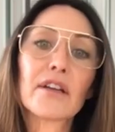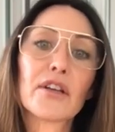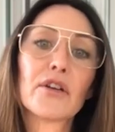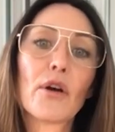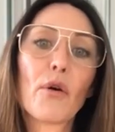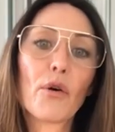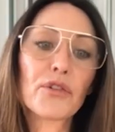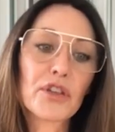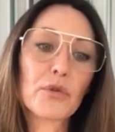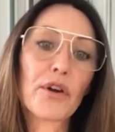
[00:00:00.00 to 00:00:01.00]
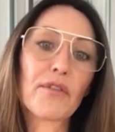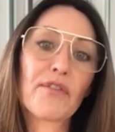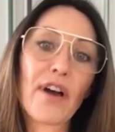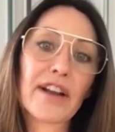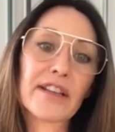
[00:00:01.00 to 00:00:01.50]
you know, also you've got to
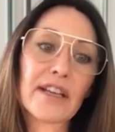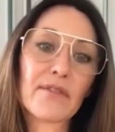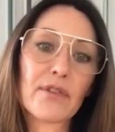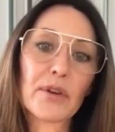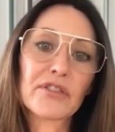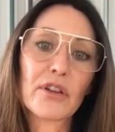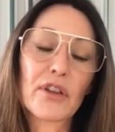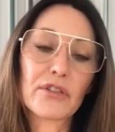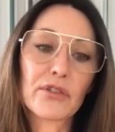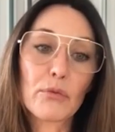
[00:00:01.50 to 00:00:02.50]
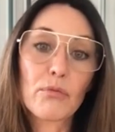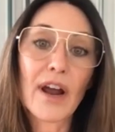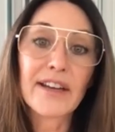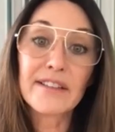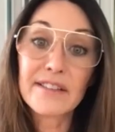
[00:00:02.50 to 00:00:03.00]
find the influencer that's the
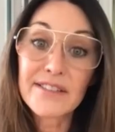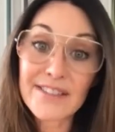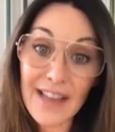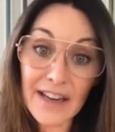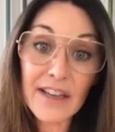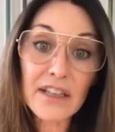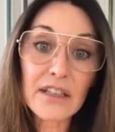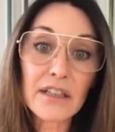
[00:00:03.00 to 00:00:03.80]
right aesthetic